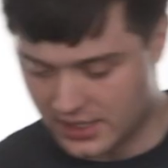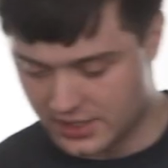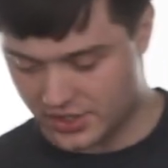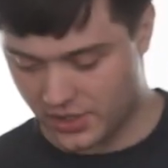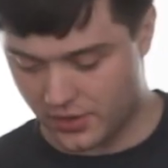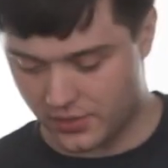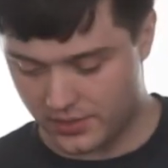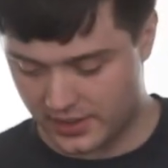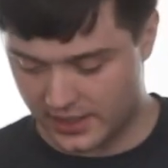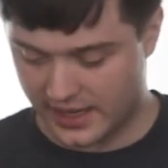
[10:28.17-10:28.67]

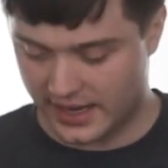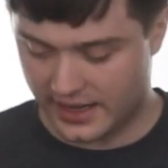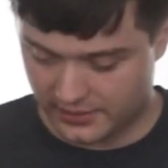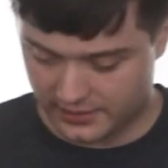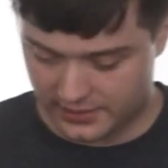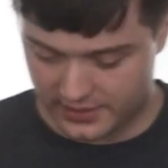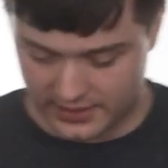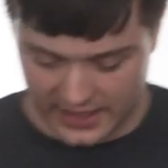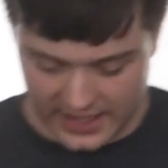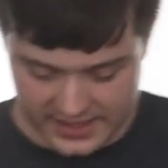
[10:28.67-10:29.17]
So it
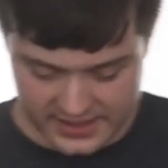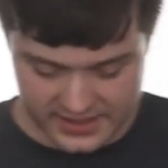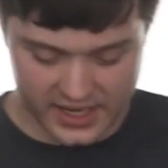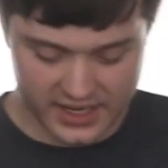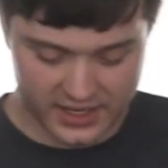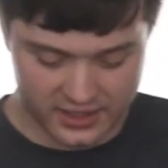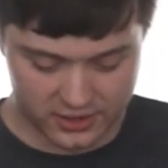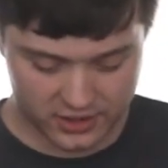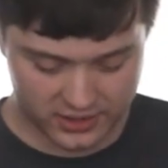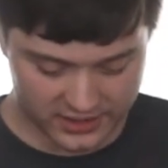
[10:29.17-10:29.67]
is
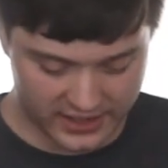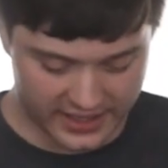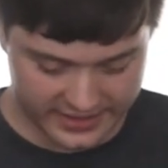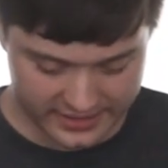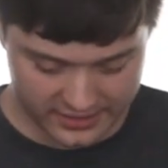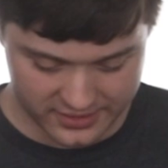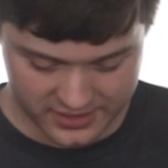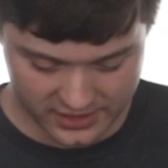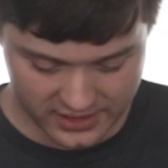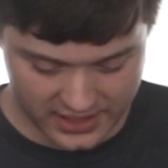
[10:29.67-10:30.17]
gonna look like
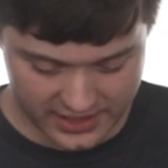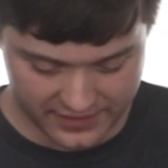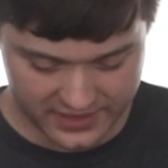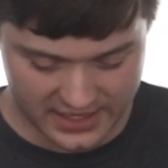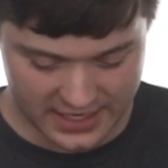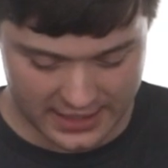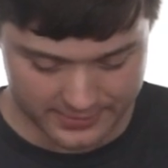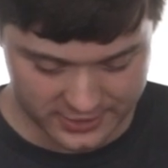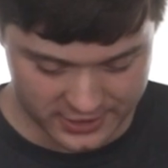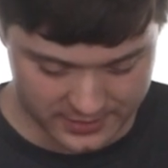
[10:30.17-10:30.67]
there's a lot of
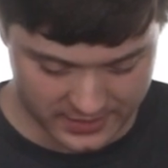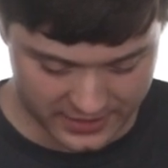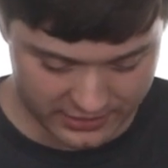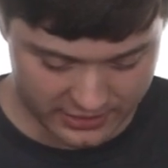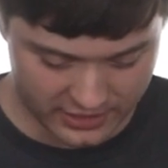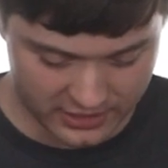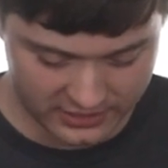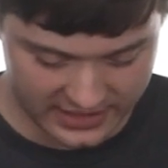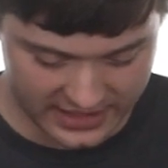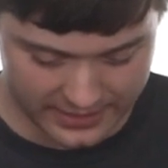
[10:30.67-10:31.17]
cables, but
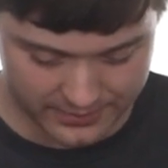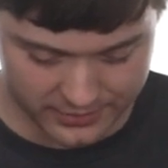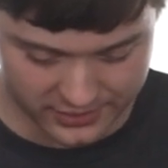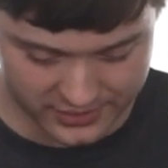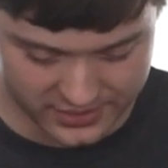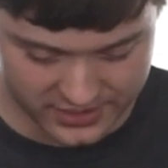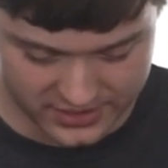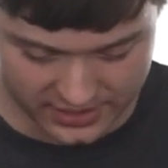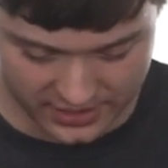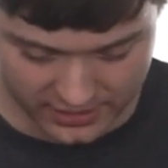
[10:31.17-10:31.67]
they're all
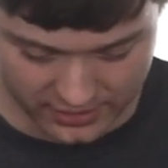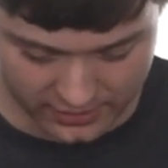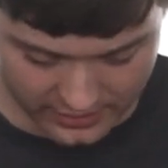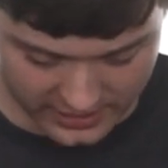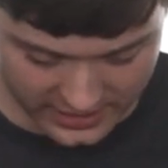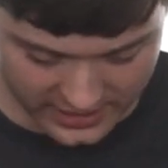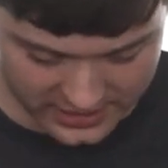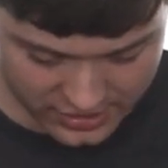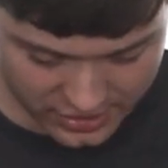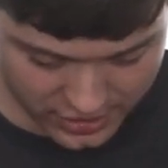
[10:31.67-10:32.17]
labeled, so
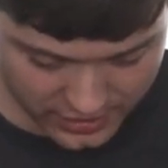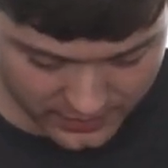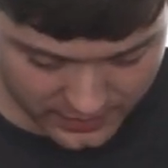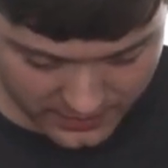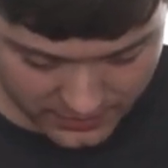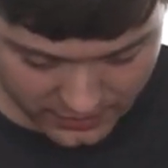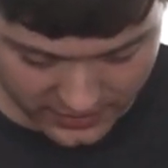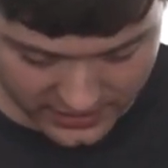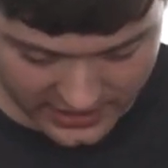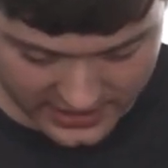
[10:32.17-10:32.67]
it should be
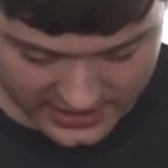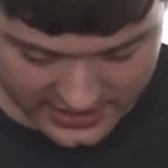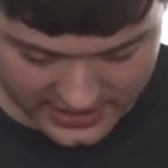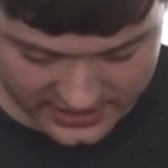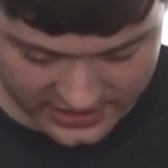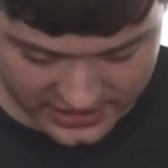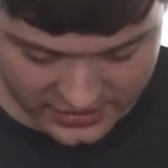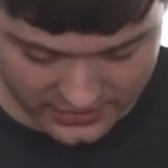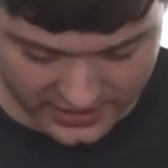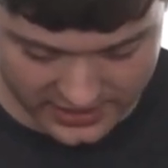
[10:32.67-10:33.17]
pretty
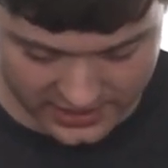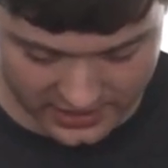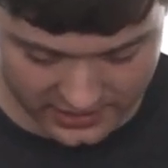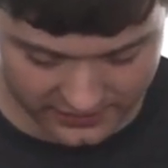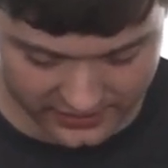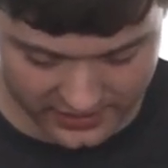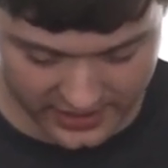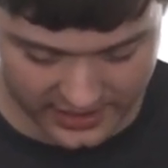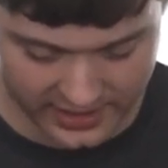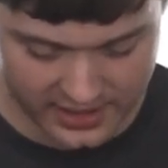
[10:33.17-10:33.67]
easy to
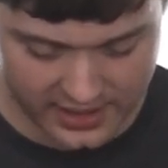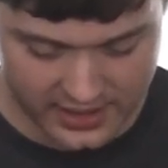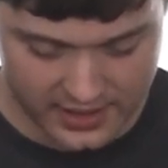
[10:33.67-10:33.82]
identify.